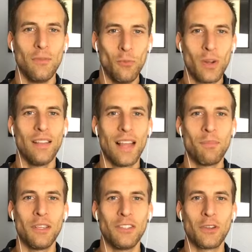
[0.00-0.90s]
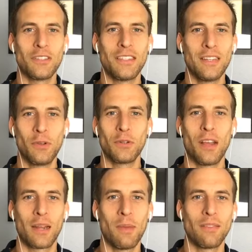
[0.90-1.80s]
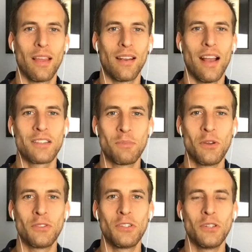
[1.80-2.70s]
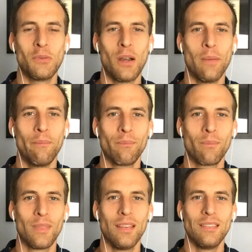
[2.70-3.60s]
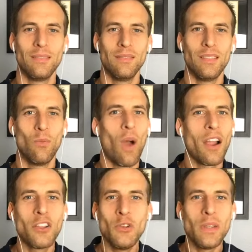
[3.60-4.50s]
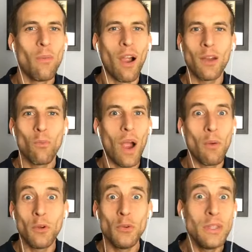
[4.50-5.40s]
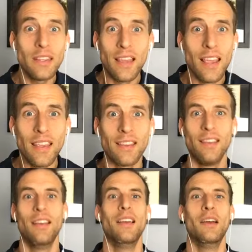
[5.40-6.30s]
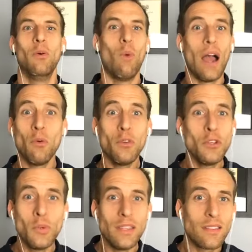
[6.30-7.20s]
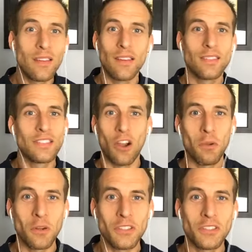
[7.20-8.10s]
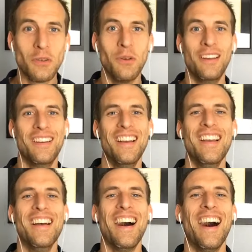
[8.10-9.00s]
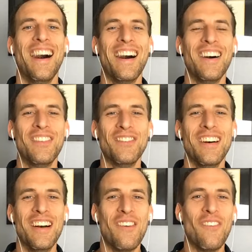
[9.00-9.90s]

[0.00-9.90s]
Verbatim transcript: wouldn't that be interesting if we were talking about that, as opposed to um, why aren't you? Why aren't, why won't you eat the cake? Why won't you eat the Starburst? um,